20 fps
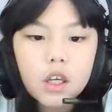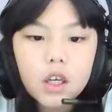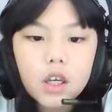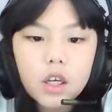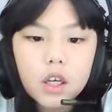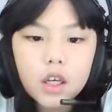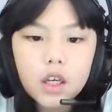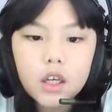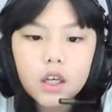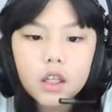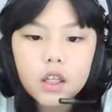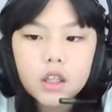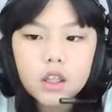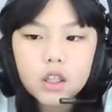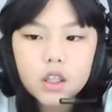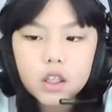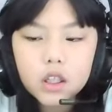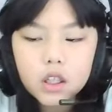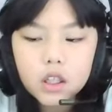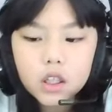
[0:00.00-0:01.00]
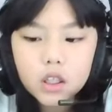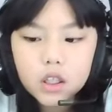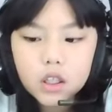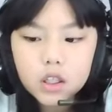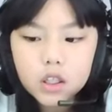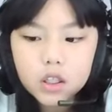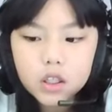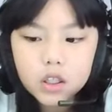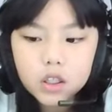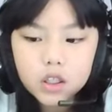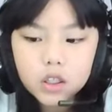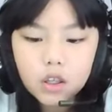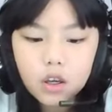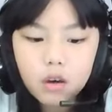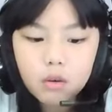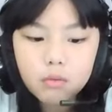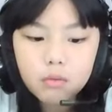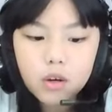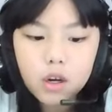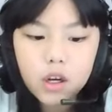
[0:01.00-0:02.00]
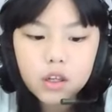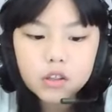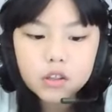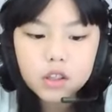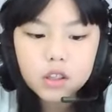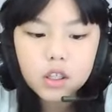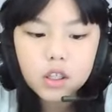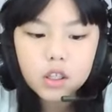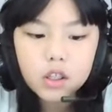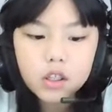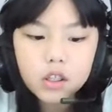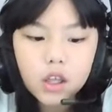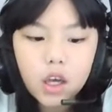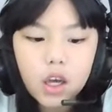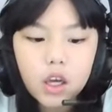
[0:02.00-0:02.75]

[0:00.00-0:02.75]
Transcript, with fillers: and the emperor asking,